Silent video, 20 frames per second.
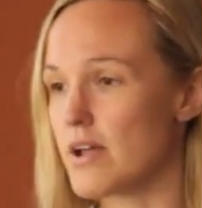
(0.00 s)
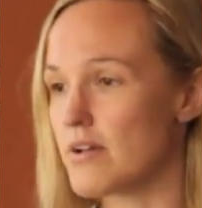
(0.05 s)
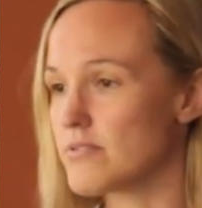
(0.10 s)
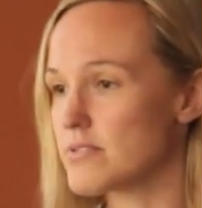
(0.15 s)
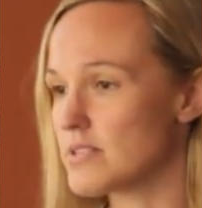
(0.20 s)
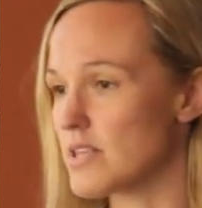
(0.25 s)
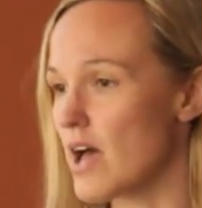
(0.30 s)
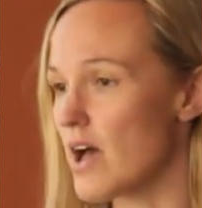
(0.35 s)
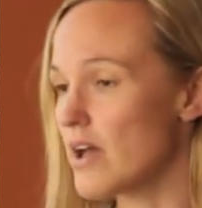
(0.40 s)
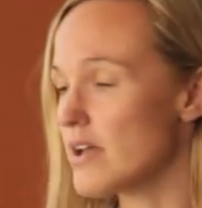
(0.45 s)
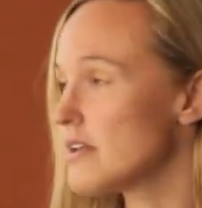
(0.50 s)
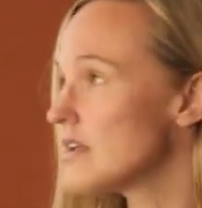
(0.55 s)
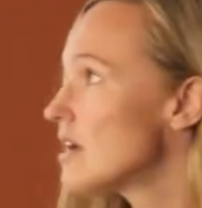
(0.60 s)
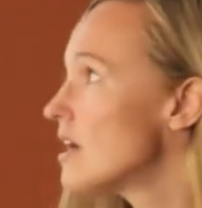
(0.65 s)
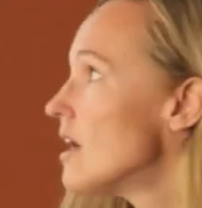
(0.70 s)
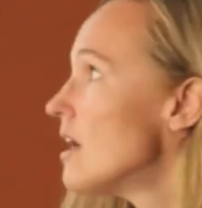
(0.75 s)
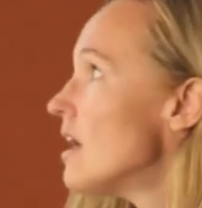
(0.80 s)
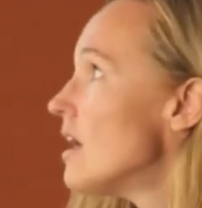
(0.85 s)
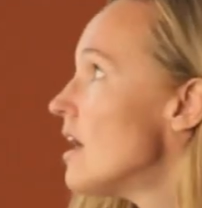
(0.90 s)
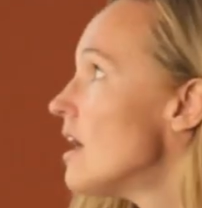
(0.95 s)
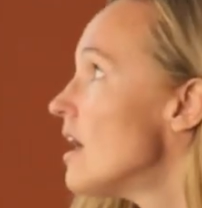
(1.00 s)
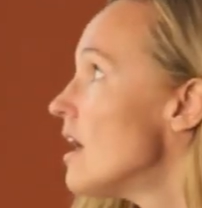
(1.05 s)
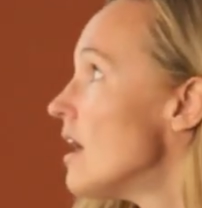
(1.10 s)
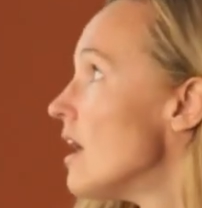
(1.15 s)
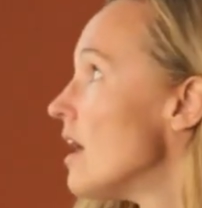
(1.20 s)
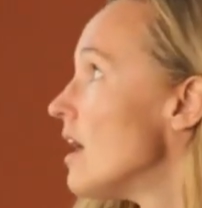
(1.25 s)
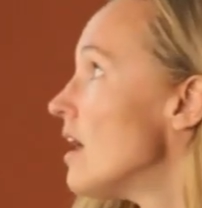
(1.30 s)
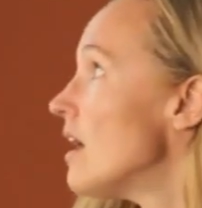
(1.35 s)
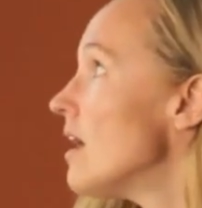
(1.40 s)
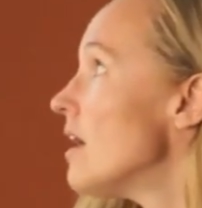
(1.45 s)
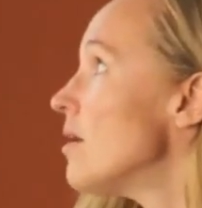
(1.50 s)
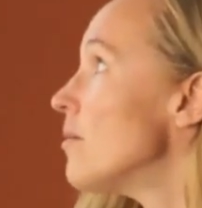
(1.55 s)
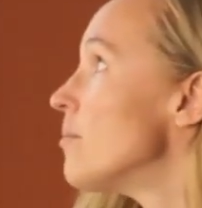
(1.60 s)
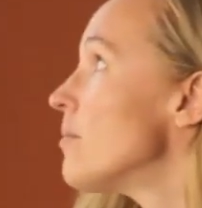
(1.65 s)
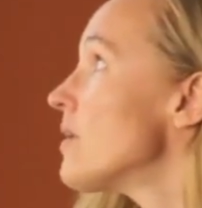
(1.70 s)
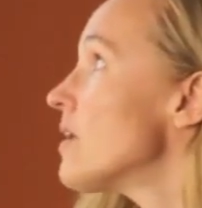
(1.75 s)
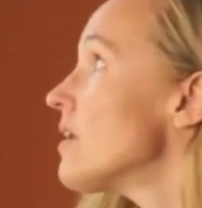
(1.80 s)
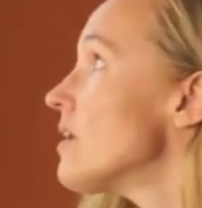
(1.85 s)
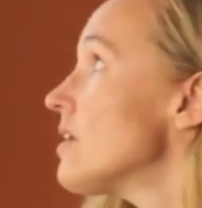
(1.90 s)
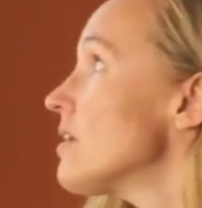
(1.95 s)

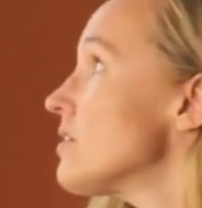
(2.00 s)
outside.